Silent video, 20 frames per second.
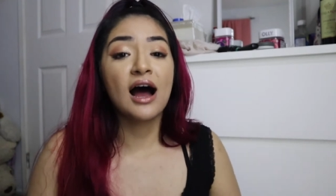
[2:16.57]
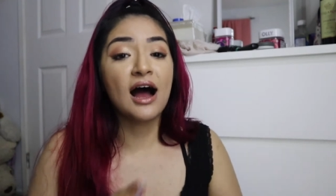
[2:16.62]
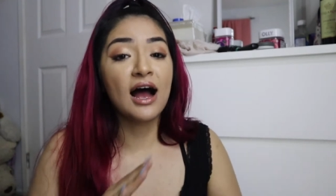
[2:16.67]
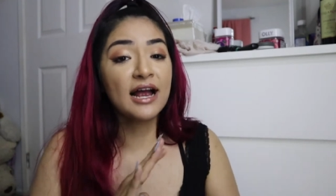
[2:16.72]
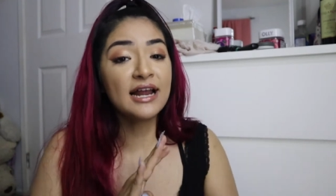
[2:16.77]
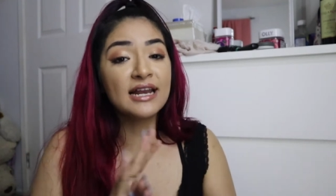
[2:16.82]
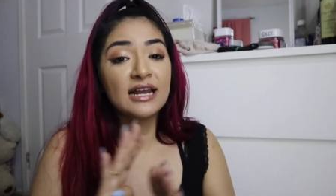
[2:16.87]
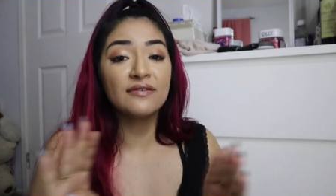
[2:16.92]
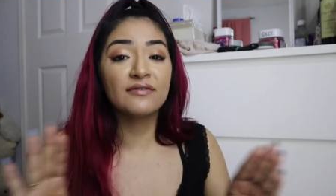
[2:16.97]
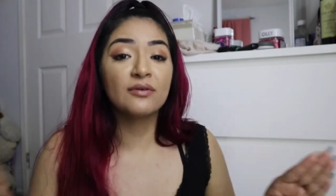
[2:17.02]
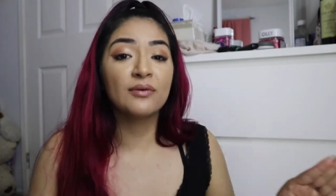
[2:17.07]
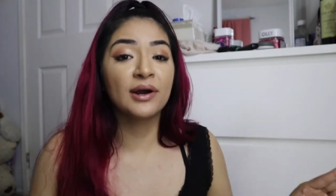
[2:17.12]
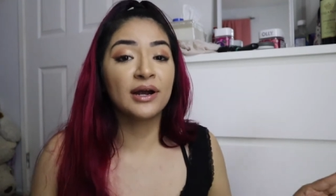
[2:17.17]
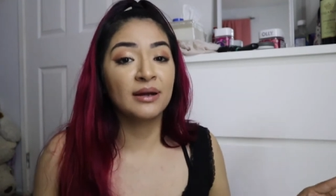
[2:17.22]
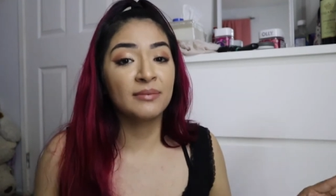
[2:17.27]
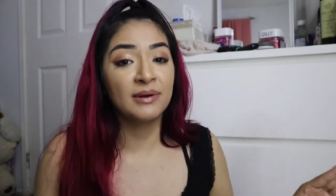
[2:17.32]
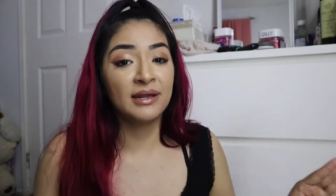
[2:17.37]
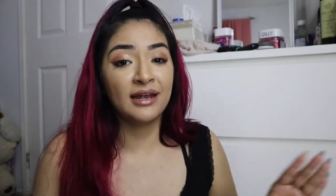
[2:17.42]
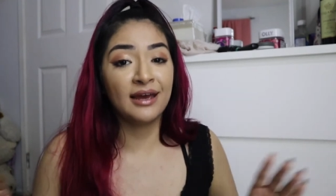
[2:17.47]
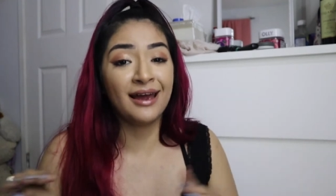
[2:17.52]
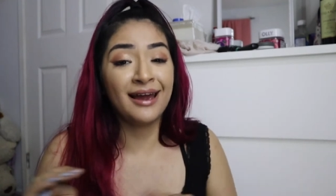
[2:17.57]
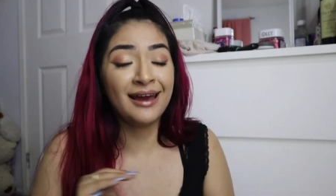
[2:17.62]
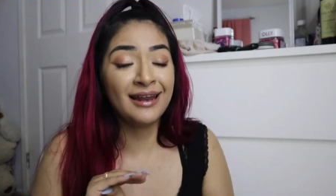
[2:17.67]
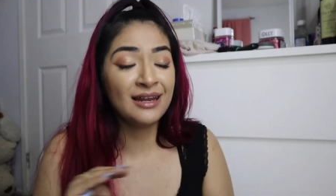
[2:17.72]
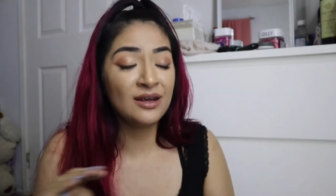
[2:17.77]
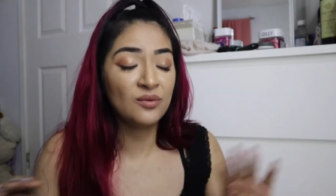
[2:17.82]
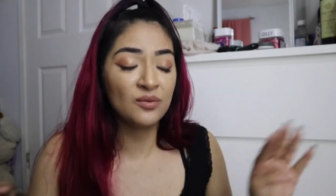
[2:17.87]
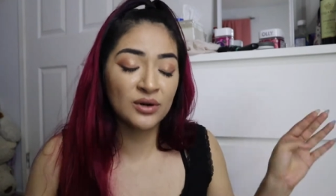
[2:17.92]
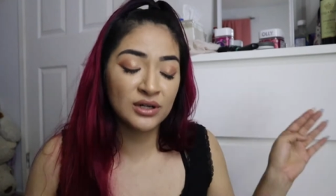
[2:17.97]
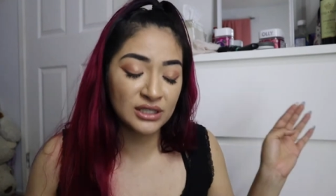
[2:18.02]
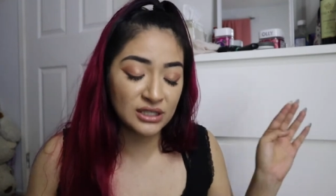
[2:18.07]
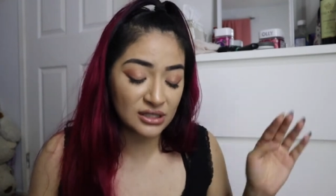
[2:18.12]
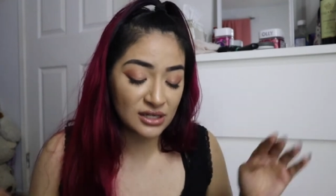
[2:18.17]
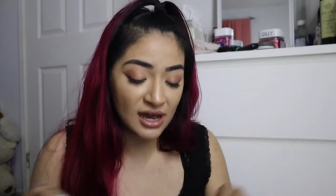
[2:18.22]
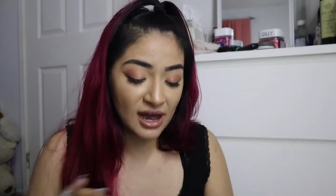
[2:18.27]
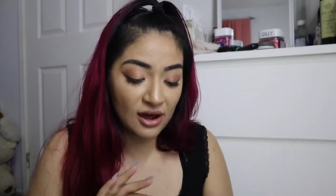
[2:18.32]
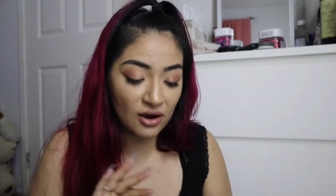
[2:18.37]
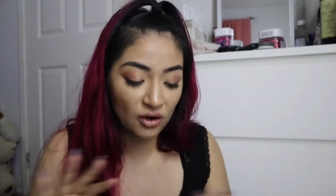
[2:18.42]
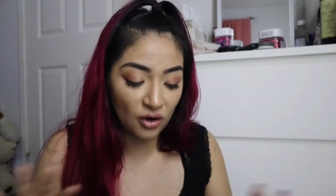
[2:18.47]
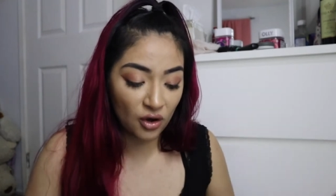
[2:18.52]
I never recommend anyone
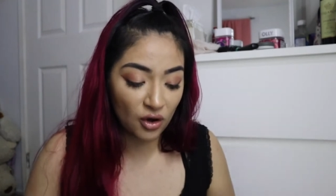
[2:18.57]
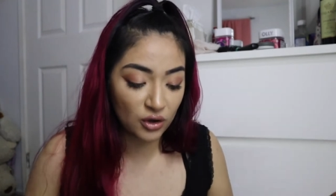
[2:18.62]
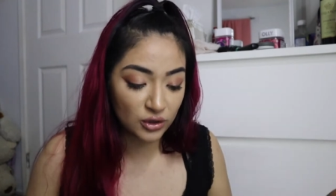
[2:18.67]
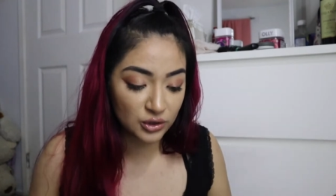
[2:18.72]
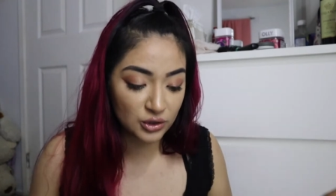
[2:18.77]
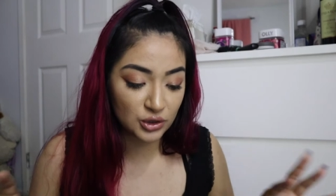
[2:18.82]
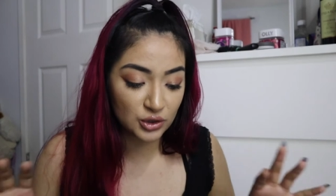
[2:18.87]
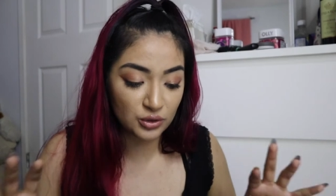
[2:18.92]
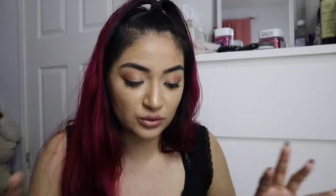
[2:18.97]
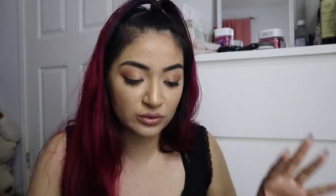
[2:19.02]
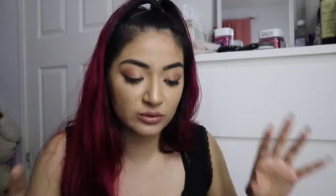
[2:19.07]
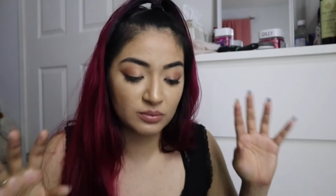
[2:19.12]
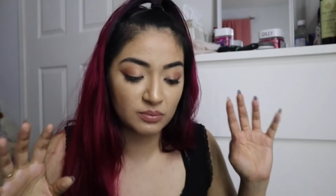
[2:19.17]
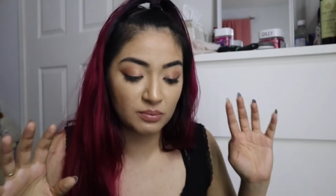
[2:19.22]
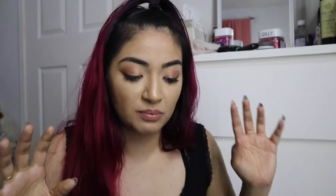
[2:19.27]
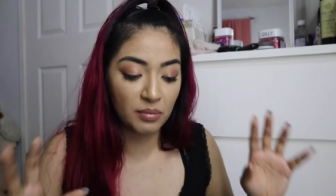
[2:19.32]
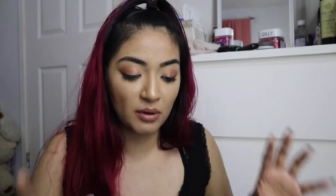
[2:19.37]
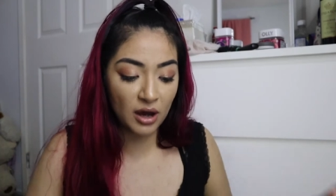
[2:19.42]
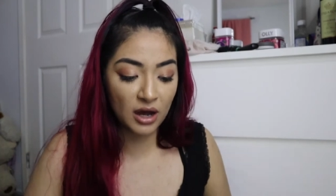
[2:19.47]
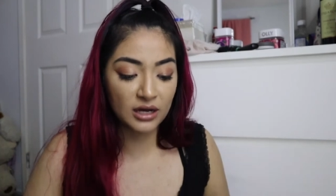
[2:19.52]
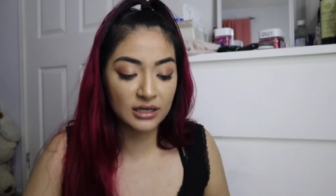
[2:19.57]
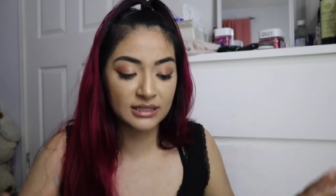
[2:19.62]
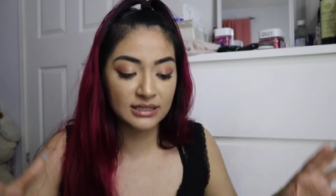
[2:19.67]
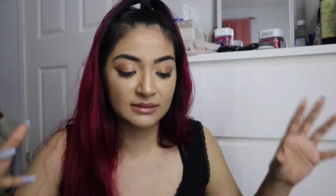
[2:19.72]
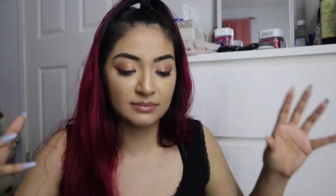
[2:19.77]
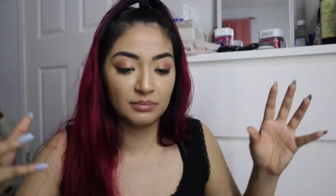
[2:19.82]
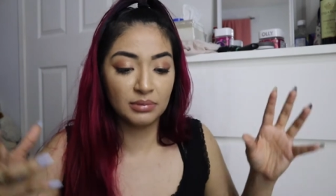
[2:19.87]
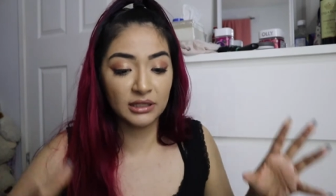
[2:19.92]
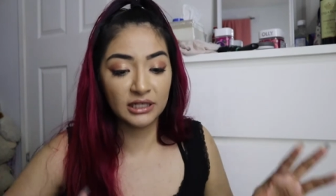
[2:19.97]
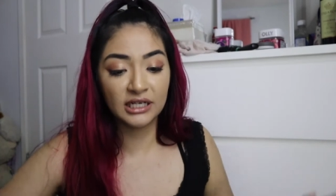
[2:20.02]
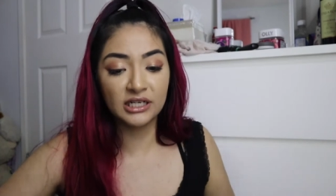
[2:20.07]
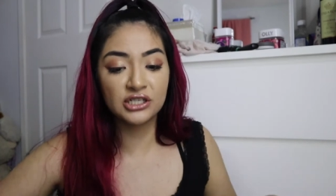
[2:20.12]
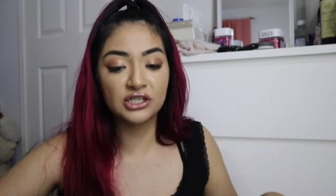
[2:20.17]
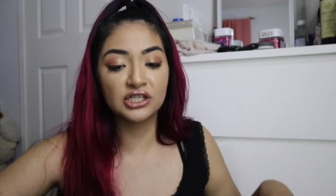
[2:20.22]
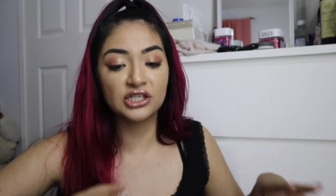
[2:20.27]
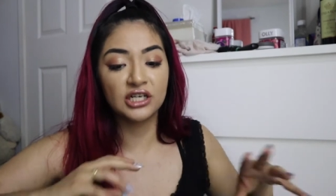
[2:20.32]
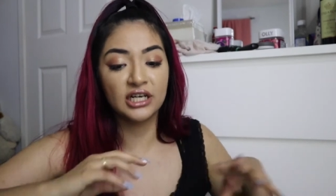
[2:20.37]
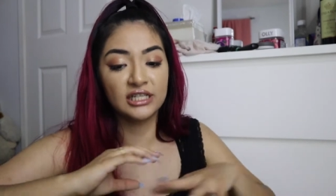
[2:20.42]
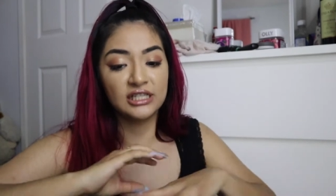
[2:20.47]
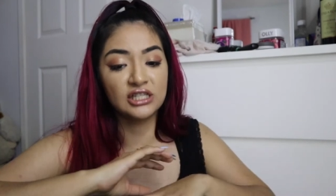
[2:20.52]
at all to use box
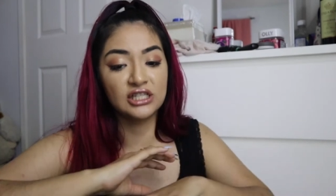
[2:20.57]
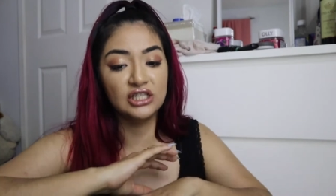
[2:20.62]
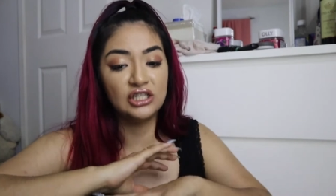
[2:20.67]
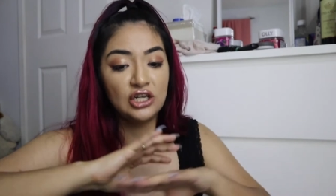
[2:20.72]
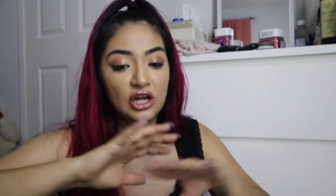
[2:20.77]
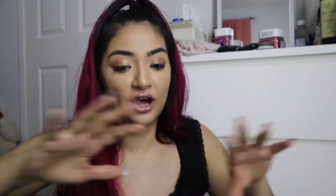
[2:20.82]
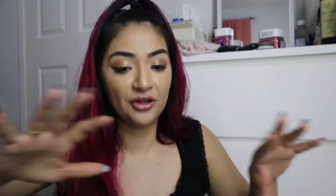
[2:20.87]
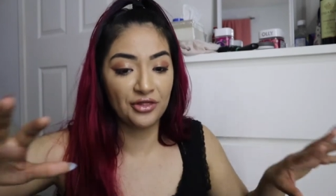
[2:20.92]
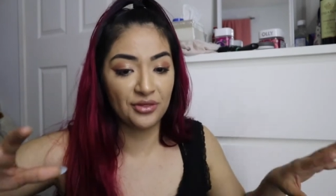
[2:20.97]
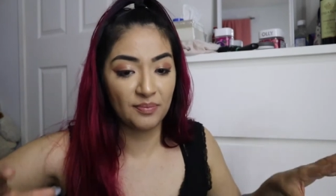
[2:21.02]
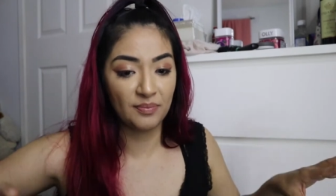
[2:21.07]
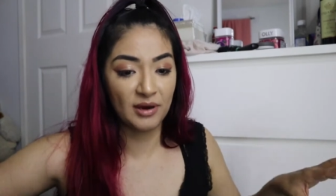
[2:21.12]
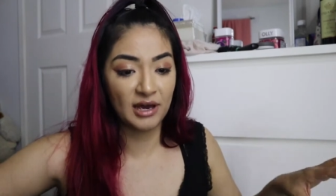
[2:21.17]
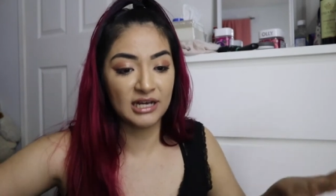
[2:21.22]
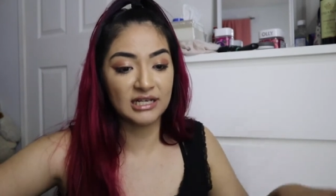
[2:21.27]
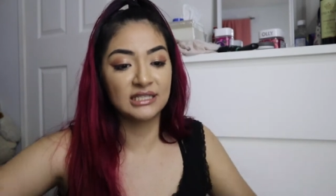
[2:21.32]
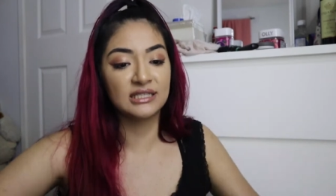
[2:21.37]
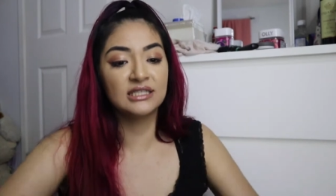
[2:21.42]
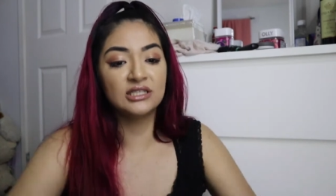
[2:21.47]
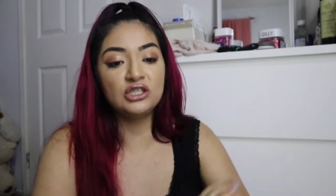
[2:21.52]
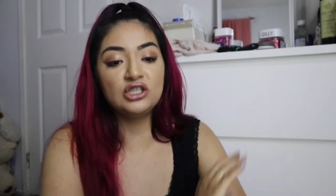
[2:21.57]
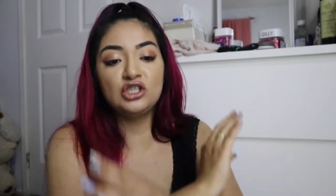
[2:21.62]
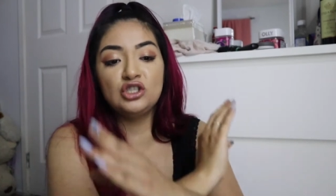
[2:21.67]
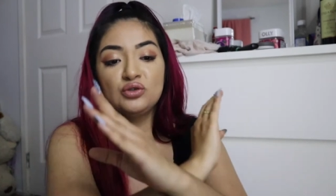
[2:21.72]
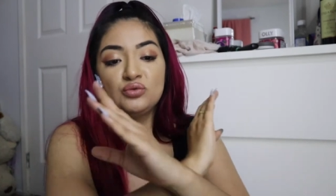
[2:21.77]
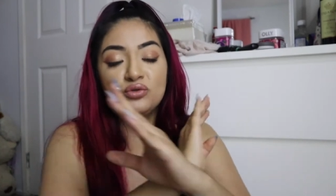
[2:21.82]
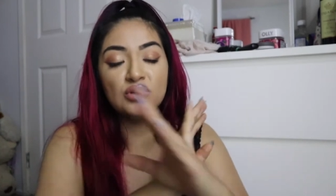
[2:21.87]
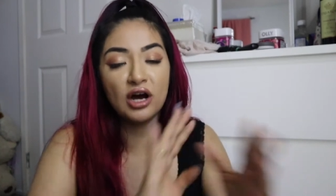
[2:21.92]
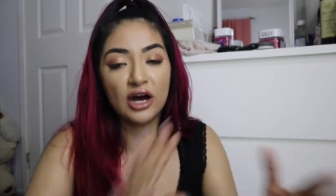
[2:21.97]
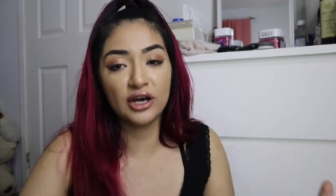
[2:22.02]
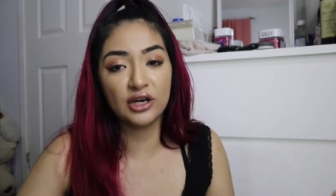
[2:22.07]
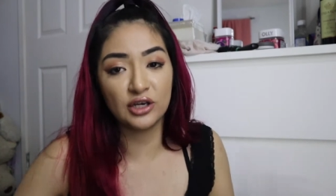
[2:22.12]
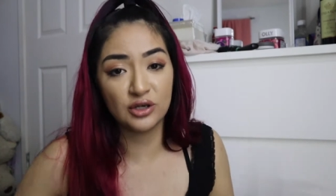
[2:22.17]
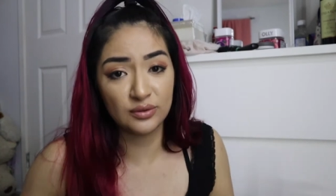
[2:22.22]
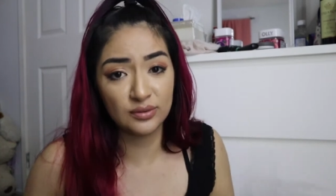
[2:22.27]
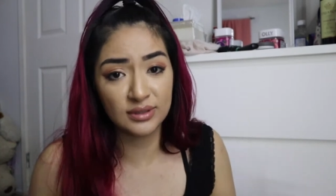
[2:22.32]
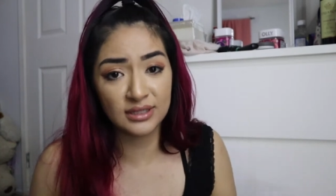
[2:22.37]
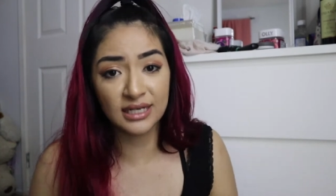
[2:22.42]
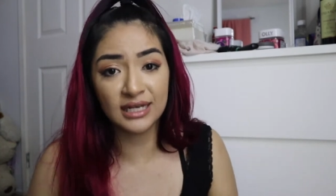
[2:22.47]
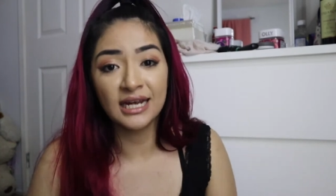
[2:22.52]
bleach. It's not the best. Do not
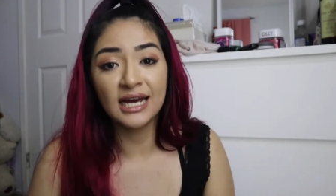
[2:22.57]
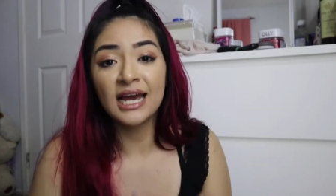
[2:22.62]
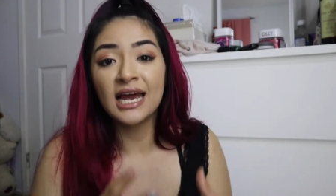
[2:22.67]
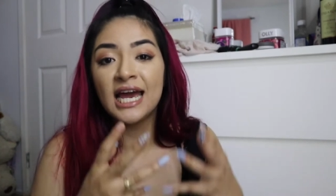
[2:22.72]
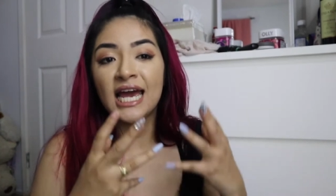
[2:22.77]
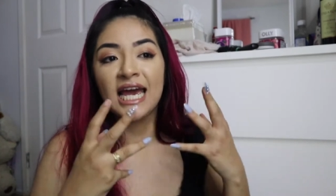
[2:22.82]
use it.